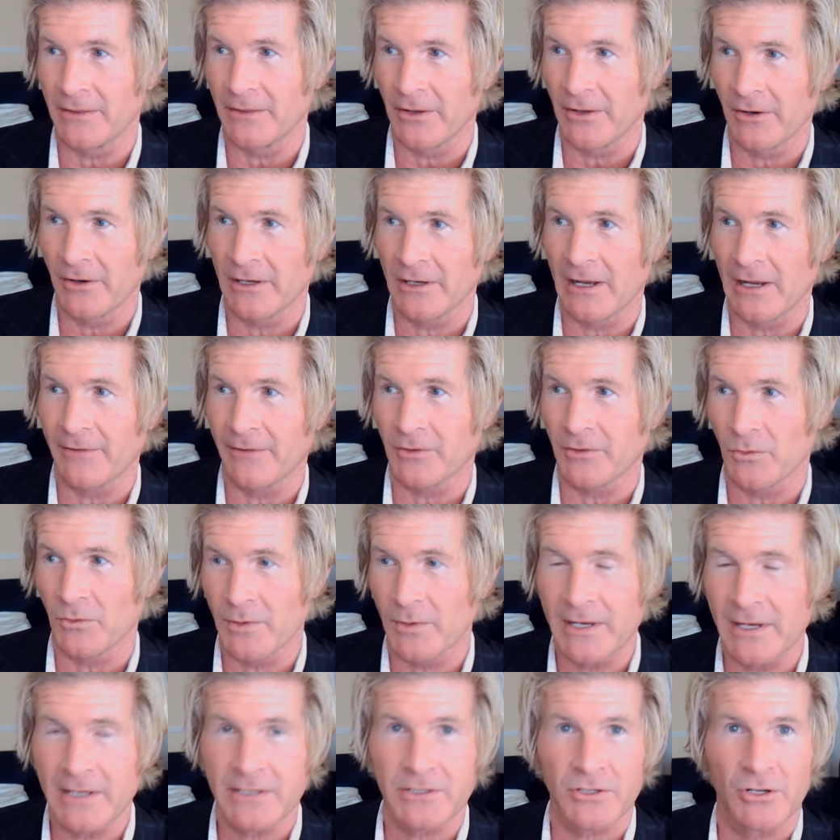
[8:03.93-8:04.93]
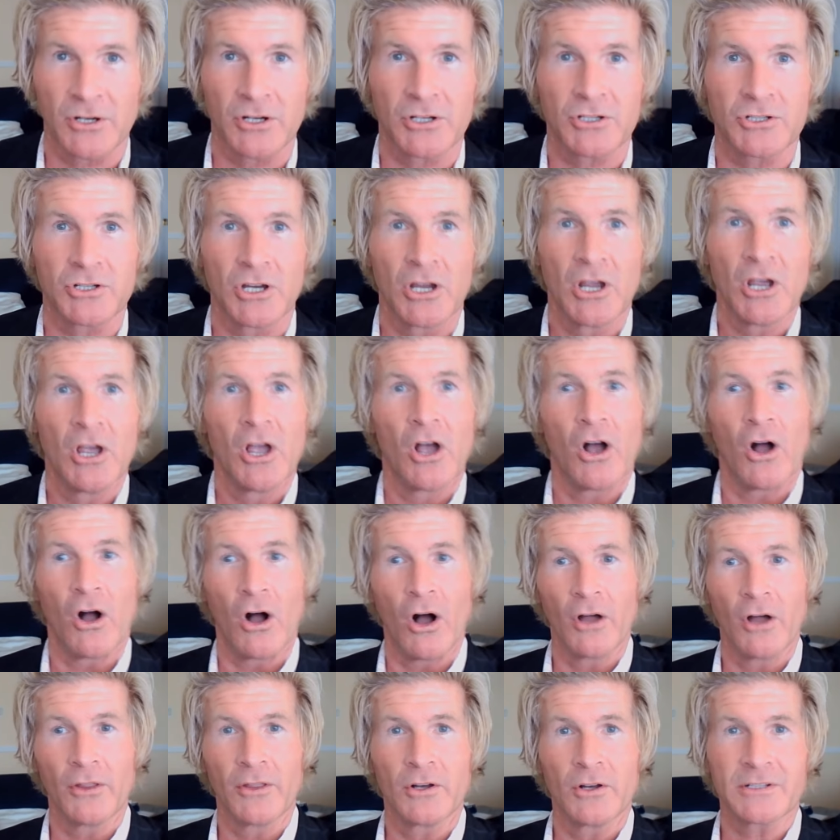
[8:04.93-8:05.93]
They're going to have to research
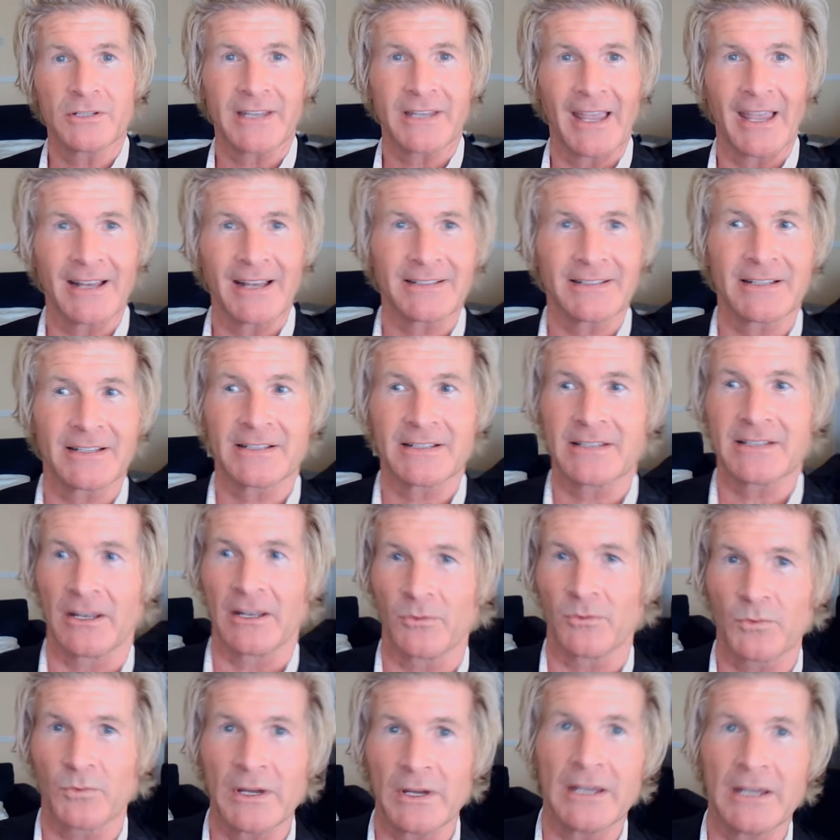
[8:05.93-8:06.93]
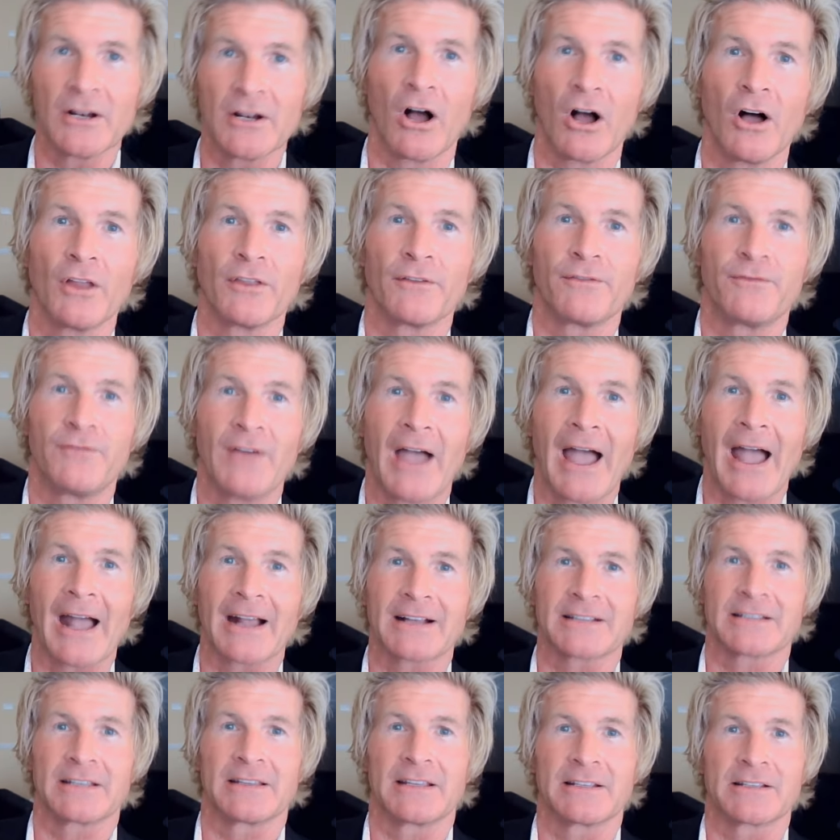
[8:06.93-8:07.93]
all those cases and read all the
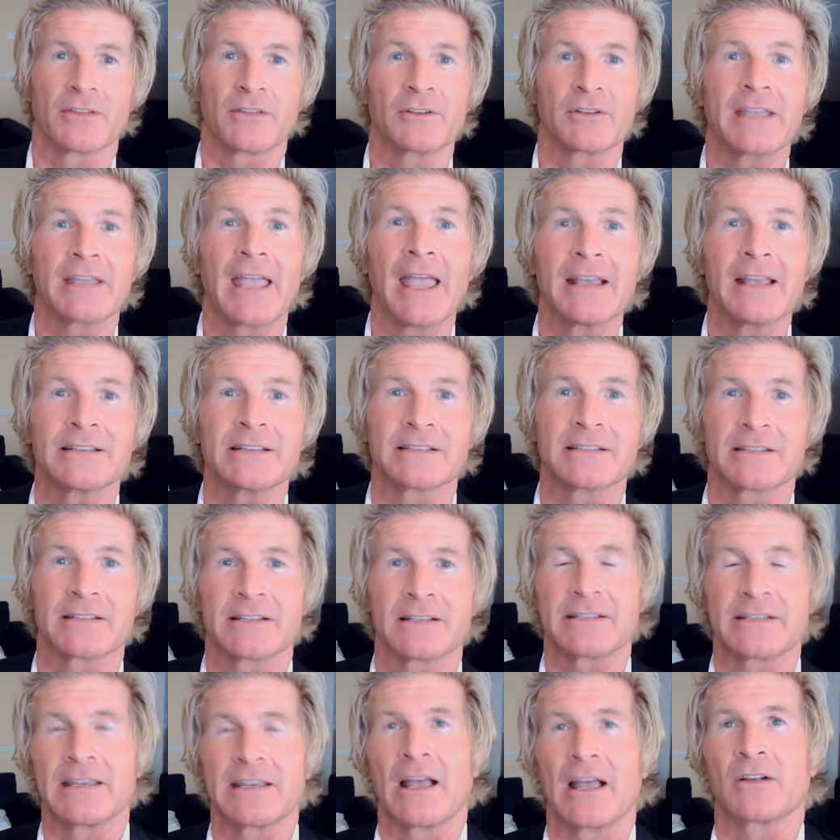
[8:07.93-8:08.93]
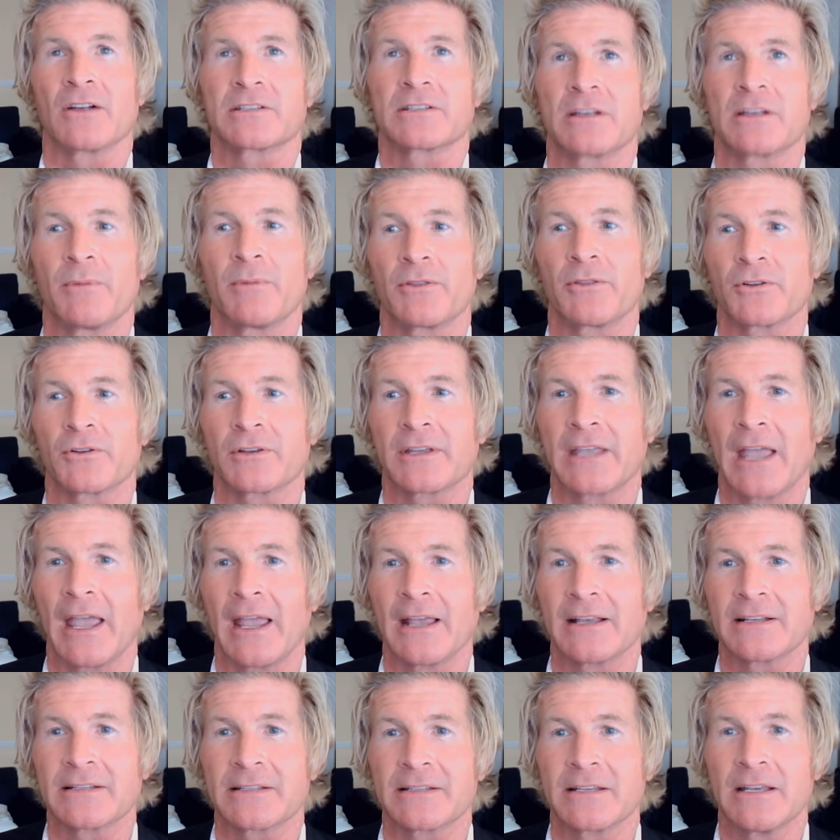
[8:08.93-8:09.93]
facts in these other cases and see how some other
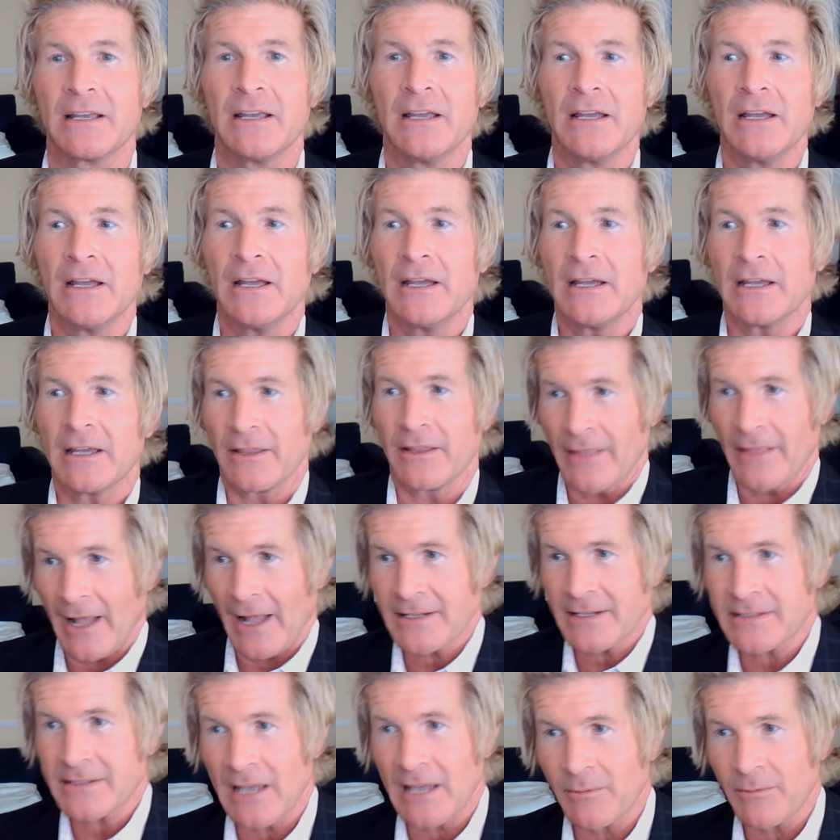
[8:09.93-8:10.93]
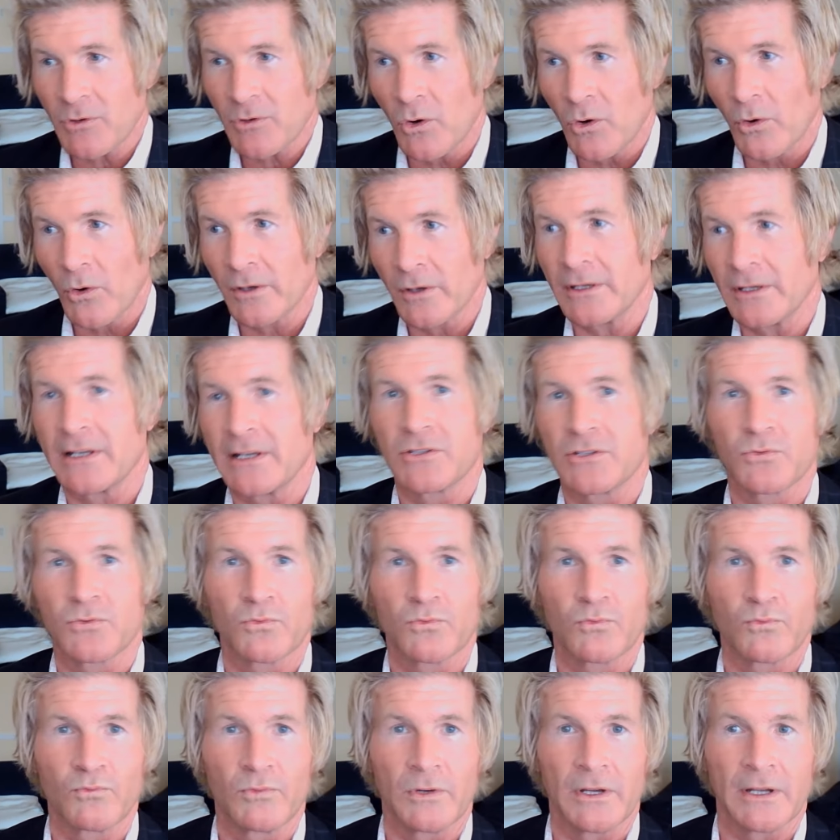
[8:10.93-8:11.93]
case in that same court has
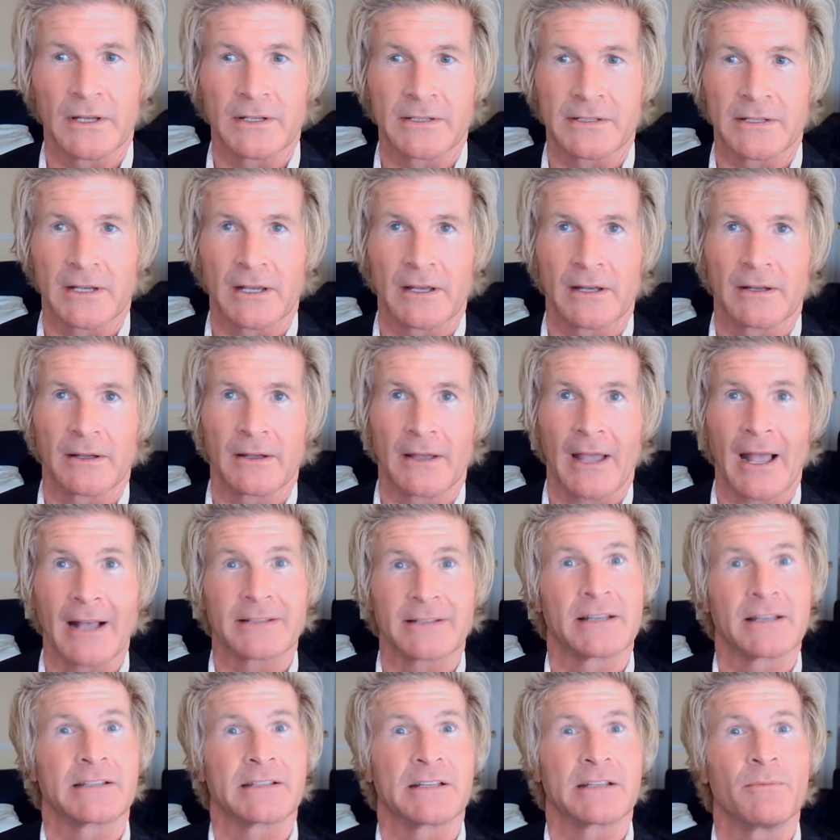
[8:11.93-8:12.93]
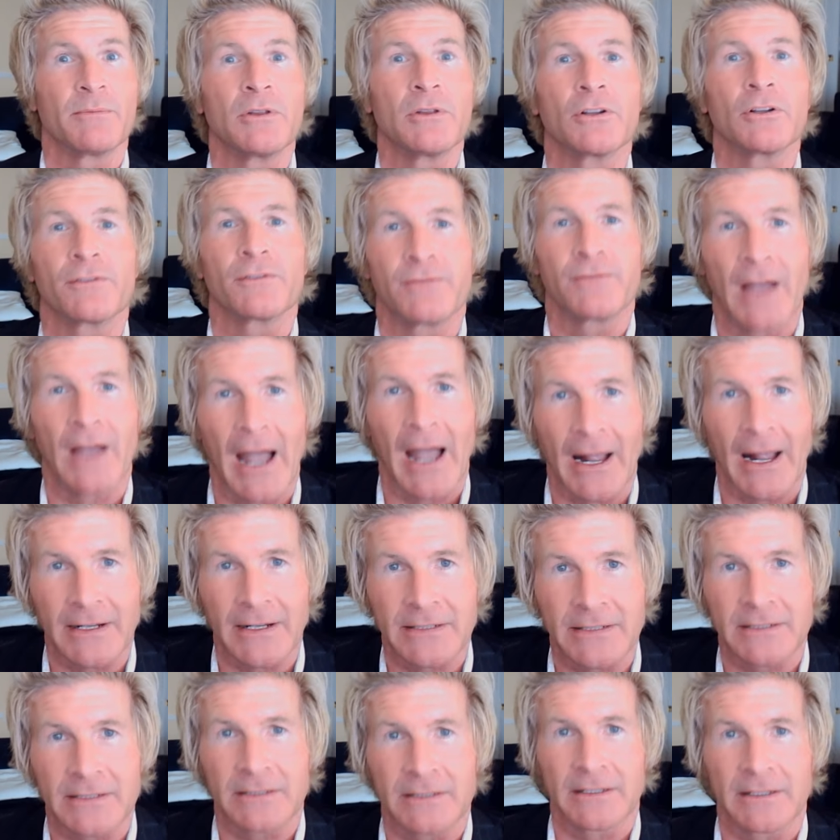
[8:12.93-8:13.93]
the similar
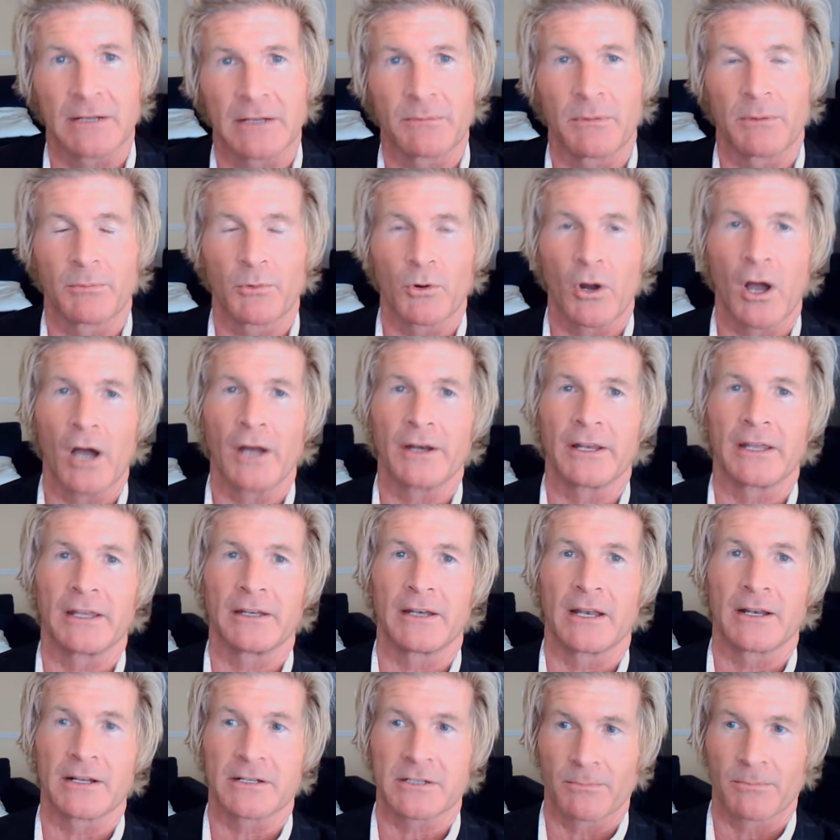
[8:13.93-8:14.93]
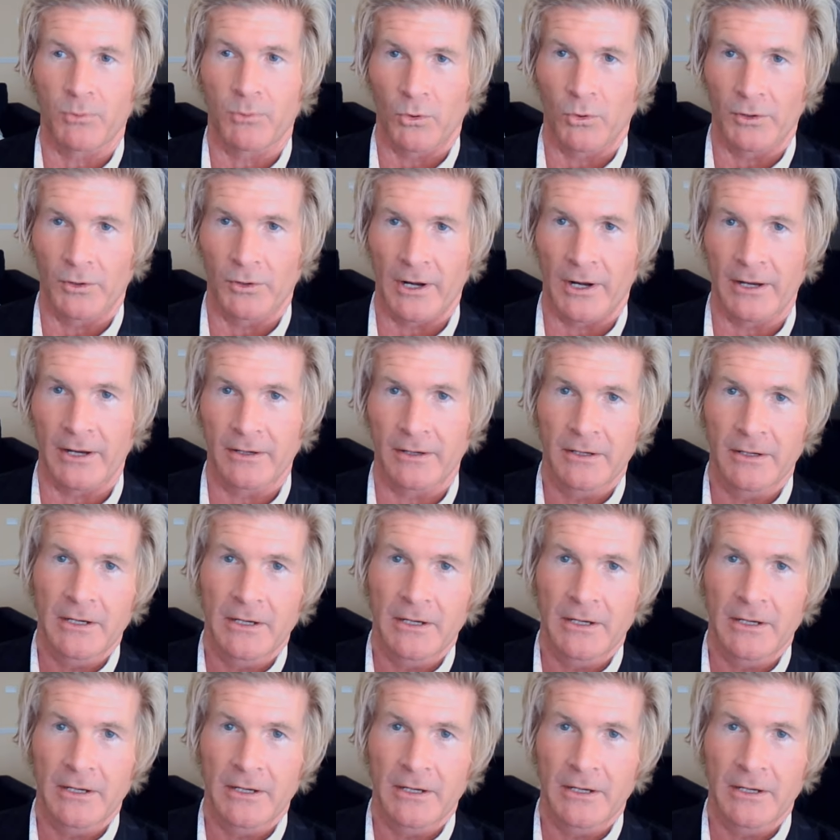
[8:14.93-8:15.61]
facts that can be brought in and support it.